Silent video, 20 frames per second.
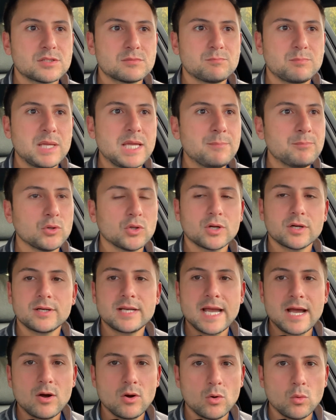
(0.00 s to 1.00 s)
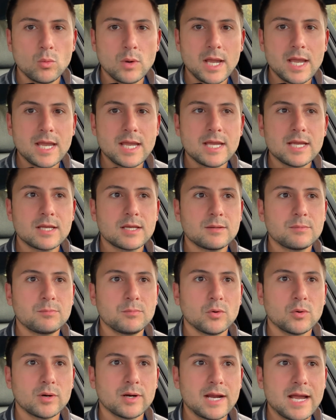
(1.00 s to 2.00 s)
people are now awake
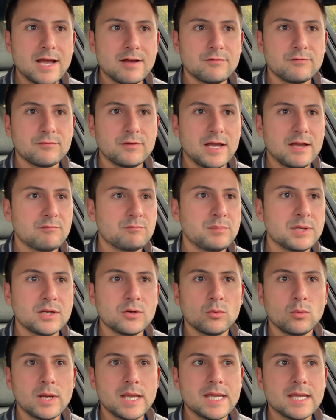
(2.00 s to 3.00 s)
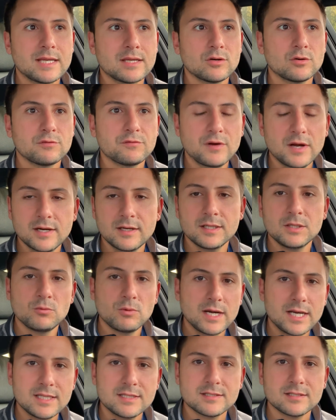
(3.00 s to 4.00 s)
or have been awake and are finally
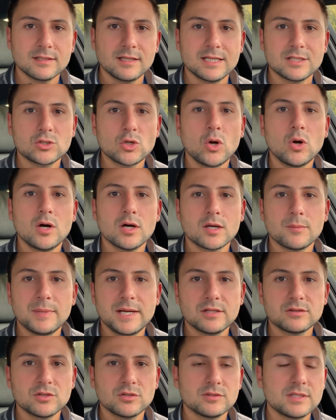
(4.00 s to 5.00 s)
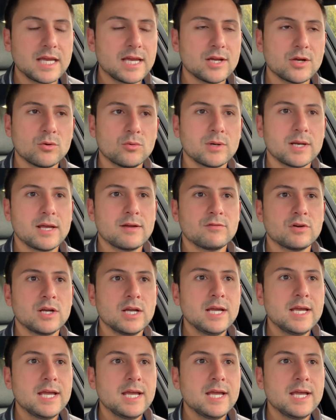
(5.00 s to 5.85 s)
ready to talk about their day or whatever,